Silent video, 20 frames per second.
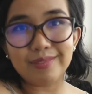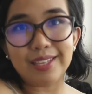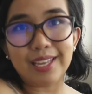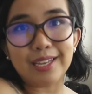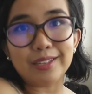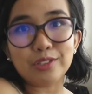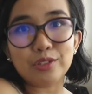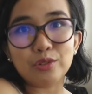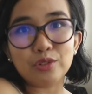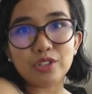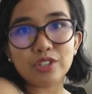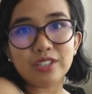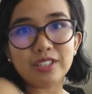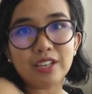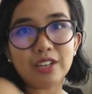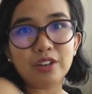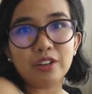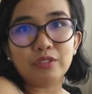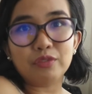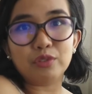Yeah, so just
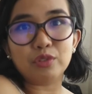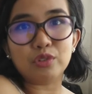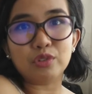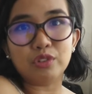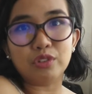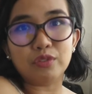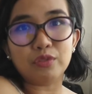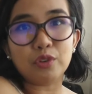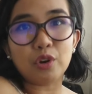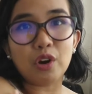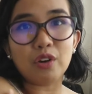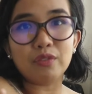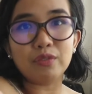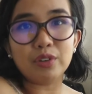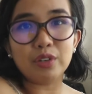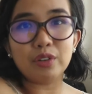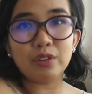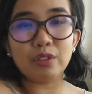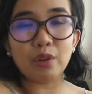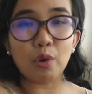enough to sort of
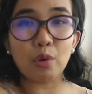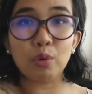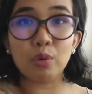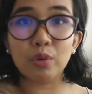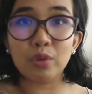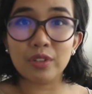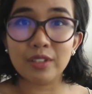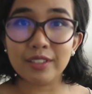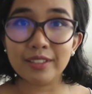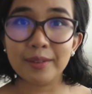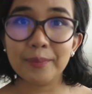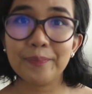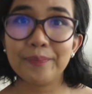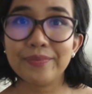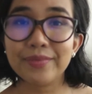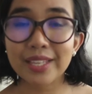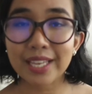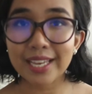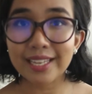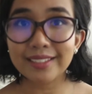cover the whole
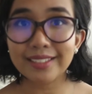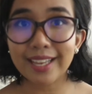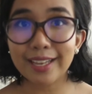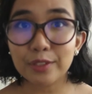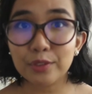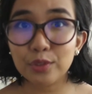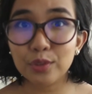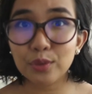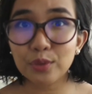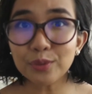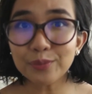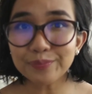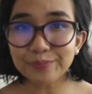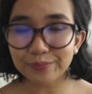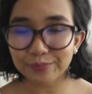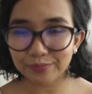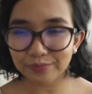tattoo.